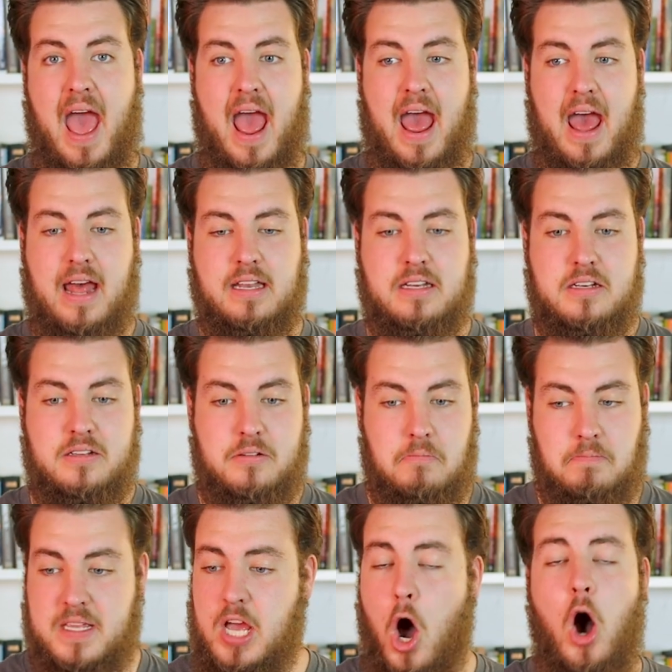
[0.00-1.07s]

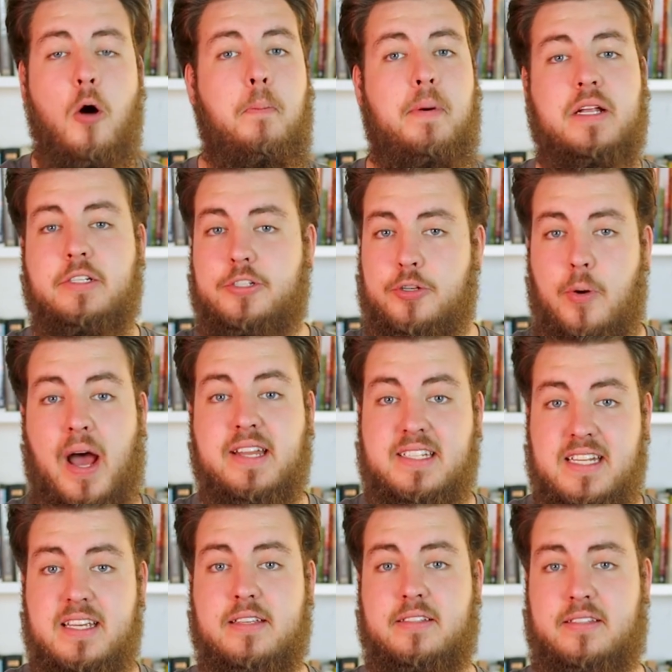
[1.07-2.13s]
and be open to
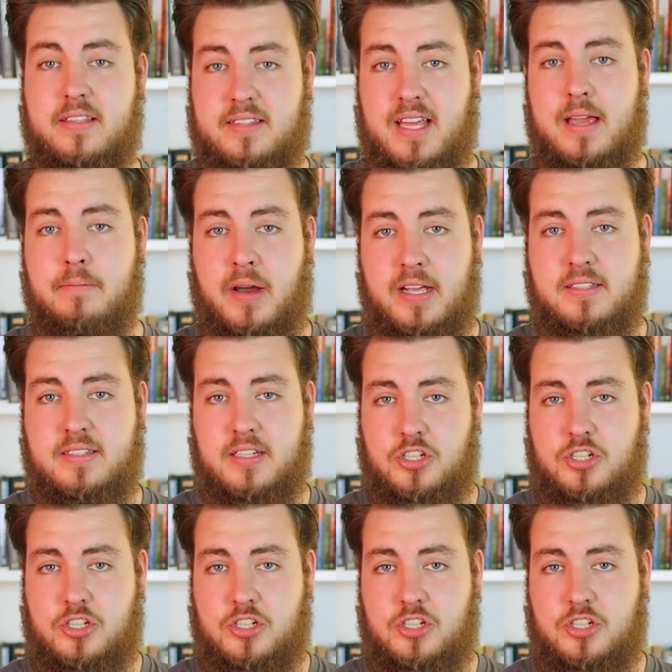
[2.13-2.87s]
ideas that they might